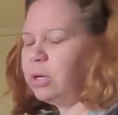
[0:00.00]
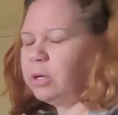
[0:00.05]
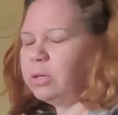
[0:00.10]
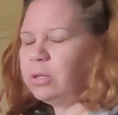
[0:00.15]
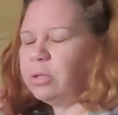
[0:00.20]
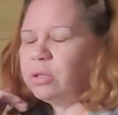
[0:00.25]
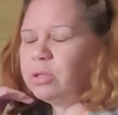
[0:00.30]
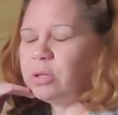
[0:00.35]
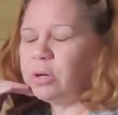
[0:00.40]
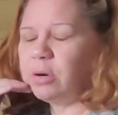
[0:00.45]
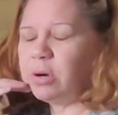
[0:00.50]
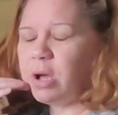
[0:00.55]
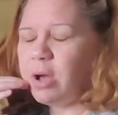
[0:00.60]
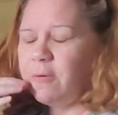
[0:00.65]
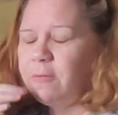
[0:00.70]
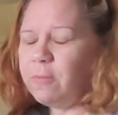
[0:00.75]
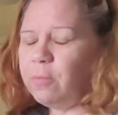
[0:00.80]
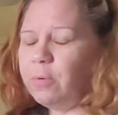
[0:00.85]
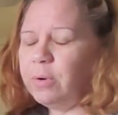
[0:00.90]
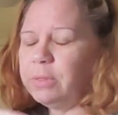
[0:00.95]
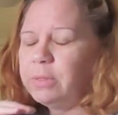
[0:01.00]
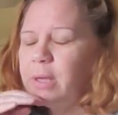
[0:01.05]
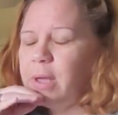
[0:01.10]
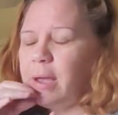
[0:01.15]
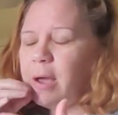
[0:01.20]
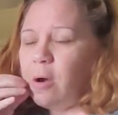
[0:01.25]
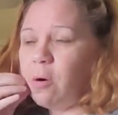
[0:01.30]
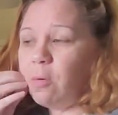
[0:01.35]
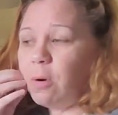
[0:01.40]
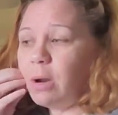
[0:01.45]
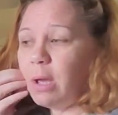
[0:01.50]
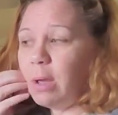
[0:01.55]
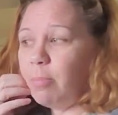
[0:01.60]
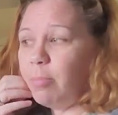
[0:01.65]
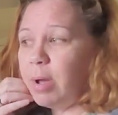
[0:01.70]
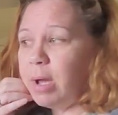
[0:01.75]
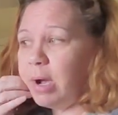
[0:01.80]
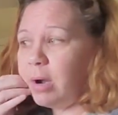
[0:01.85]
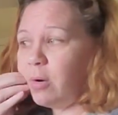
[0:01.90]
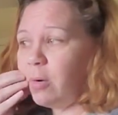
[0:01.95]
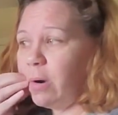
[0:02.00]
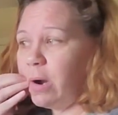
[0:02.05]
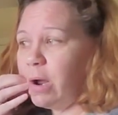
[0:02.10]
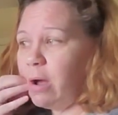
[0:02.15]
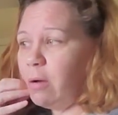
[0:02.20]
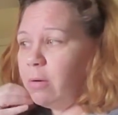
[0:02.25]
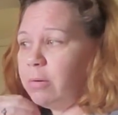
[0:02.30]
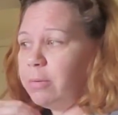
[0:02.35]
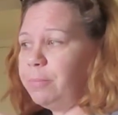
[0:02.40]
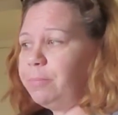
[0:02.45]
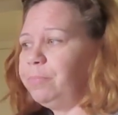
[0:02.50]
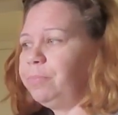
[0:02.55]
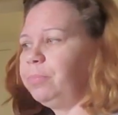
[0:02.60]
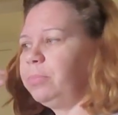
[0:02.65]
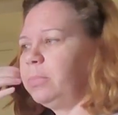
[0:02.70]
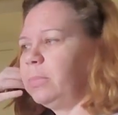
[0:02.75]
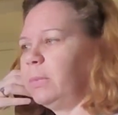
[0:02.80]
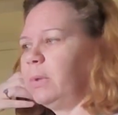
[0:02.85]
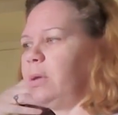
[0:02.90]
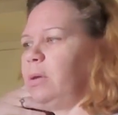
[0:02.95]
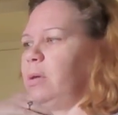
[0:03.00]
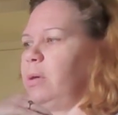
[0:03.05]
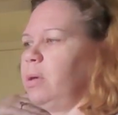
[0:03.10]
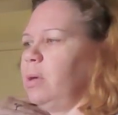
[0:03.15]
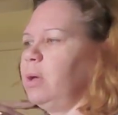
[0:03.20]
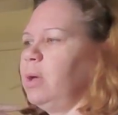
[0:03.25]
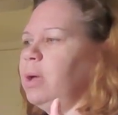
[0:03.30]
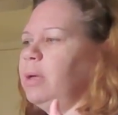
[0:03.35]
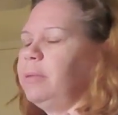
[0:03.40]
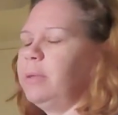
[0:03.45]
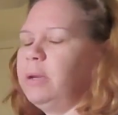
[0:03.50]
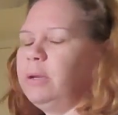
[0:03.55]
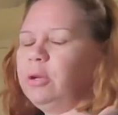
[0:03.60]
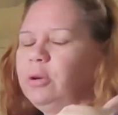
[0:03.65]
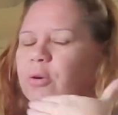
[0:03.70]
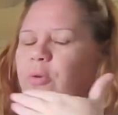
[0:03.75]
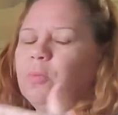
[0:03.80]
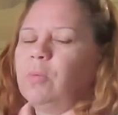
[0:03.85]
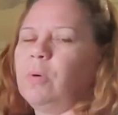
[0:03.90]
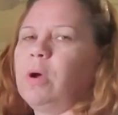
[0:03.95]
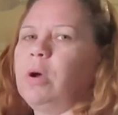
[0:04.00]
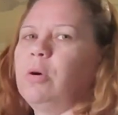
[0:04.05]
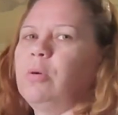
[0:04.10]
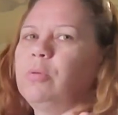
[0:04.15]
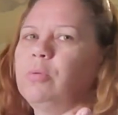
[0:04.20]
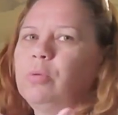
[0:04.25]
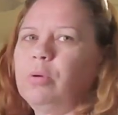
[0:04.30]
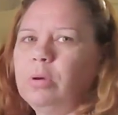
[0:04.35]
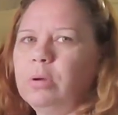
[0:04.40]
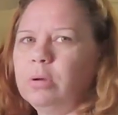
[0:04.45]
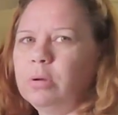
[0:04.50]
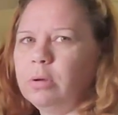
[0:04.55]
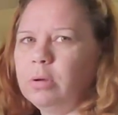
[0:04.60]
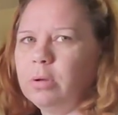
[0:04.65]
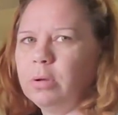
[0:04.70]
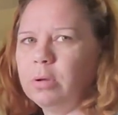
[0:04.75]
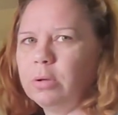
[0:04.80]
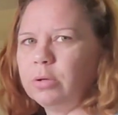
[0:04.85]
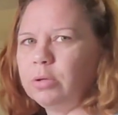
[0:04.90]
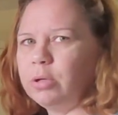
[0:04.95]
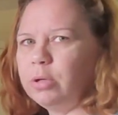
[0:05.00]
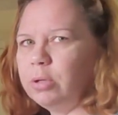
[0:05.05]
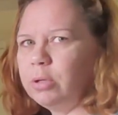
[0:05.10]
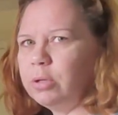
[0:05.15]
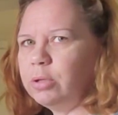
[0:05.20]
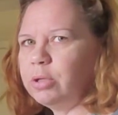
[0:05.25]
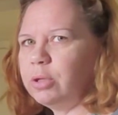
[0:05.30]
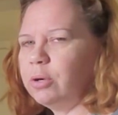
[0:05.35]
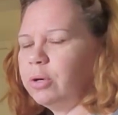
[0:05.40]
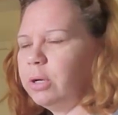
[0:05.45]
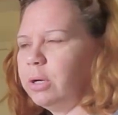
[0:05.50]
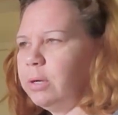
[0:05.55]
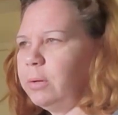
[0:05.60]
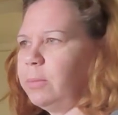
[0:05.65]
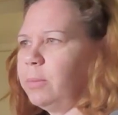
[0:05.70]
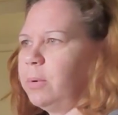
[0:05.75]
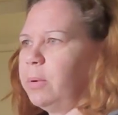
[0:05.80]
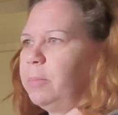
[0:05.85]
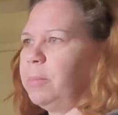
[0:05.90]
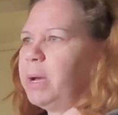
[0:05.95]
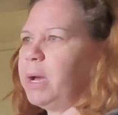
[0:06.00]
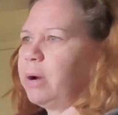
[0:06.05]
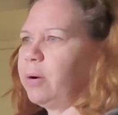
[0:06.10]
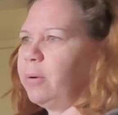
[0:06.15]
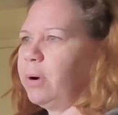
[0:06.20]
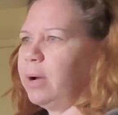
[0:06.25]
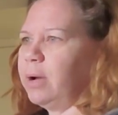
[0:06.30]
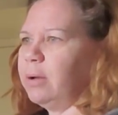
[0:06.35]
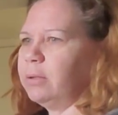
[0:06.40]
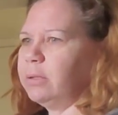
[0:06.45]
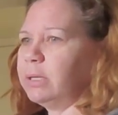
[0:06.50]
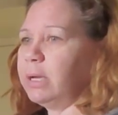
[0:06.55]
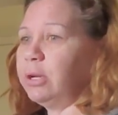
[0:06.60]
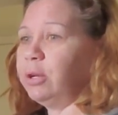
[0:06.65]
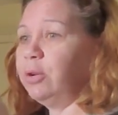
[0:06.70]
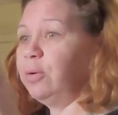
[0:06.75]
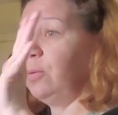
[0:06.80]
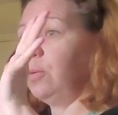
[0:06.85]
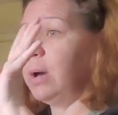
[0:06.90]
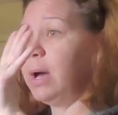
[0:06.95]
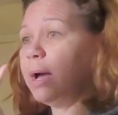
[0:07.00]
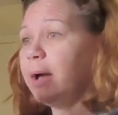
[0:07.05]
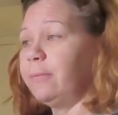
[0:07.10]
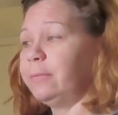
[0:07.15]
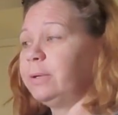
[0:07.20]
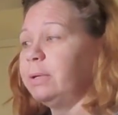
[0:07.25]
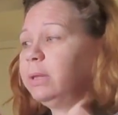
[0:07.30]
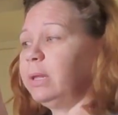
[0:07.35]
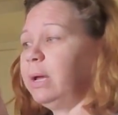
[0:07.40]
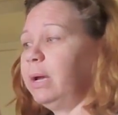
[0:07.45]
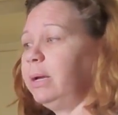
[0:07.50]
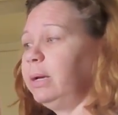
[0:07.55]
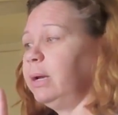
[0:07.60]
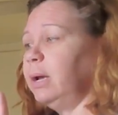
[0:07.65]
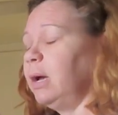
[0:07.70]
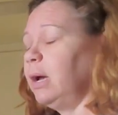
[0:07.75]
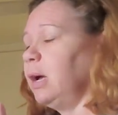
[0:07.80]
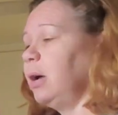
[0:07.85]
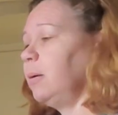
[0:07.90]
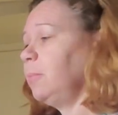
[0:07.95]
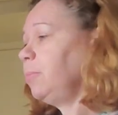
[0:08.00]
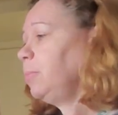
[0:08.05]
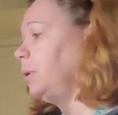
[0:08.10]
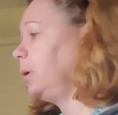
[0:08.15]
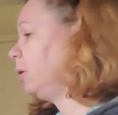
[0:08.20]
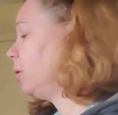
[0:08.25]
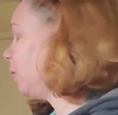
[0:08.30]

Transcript: good to start off without a background, and then you grow to the certain backgrounds that you have to line up and